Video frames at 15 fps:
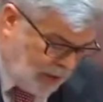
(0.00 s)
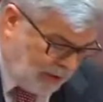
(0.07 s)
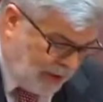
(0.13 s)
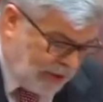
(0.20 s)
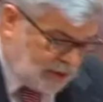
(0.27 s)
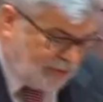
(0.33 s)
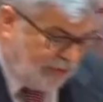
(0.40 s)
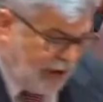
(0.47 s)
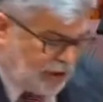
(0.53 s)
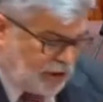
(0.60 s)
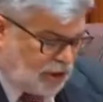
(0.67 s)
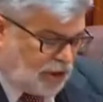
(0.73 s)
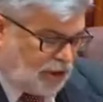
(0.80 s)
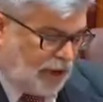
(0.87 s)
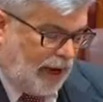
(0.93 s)
These
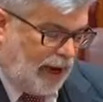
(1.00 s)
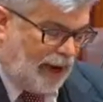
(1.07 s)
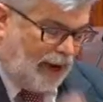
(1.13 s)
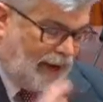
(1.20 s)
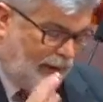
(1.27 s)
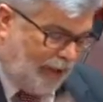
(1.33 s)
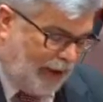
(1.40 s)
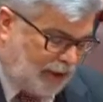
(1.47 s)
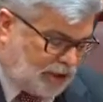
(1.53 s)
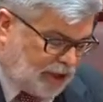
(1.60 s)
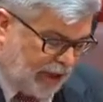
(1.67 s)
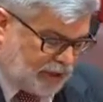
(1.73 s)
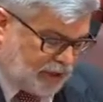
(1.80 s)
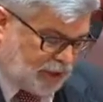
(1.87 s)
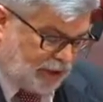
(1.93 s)
sanctions are
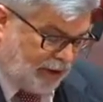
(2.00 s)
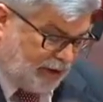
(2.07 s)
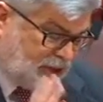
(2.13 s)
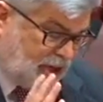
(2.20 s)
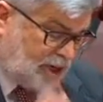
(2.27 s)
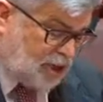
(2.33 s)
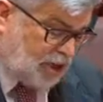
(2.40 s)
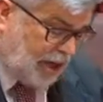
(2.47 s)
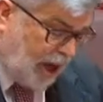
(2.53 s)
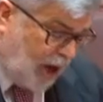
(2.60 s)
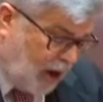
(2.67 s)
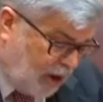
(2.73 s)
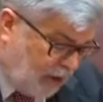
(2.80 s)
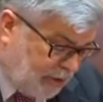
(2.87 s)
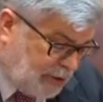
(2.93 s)
essentially
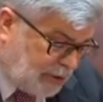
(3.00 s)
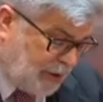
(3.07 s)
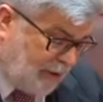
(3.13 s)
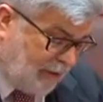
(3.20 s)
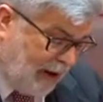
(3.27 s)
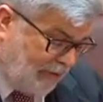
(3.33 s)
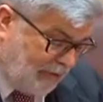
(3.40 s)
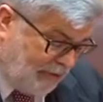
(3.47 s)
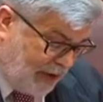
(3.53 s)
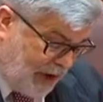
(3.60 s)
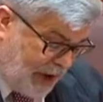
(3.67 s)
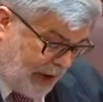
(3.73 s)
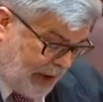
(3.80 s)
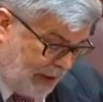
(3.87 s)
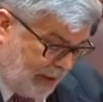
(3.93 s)
onerous, they're
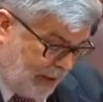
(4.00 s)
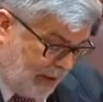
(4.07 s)
unfair.